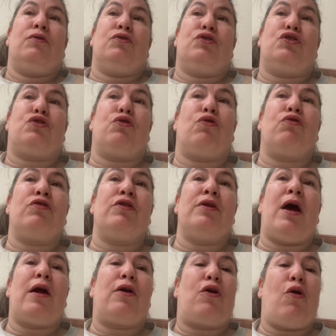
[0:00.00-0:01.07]
children
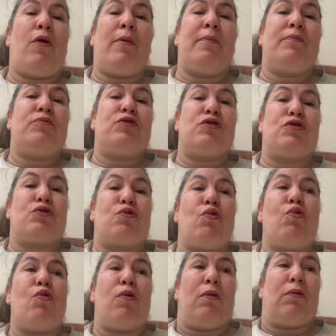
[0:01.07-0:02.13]
not going to
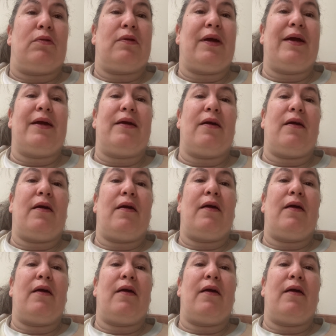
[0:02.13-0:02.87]
school. Like,